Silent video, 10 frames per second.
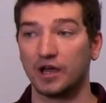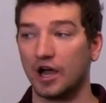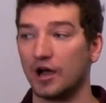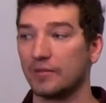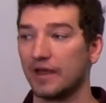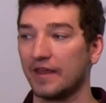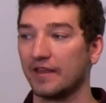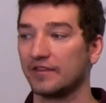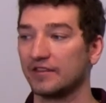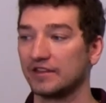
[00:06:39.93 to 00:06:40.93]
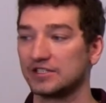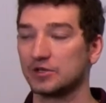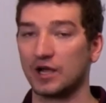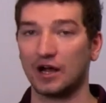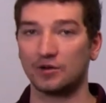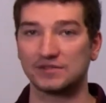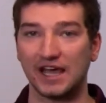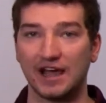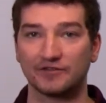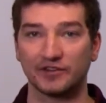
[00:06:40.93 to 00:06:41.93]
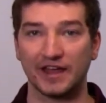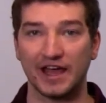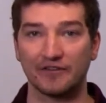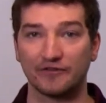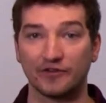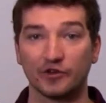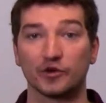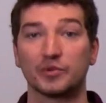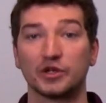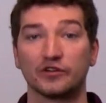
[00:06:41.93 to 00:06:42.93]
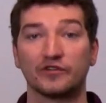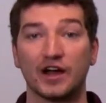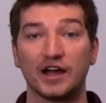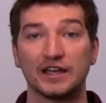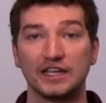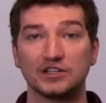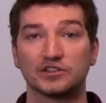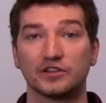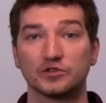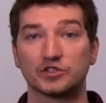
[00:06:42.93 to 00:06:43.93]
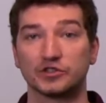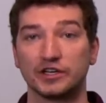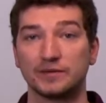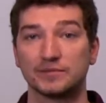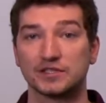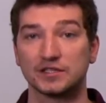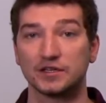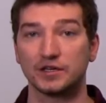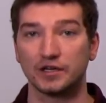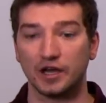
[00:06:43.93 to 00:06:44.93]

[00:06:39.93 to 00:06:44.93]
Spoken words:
And then the 2 columns after that further purified each of those streams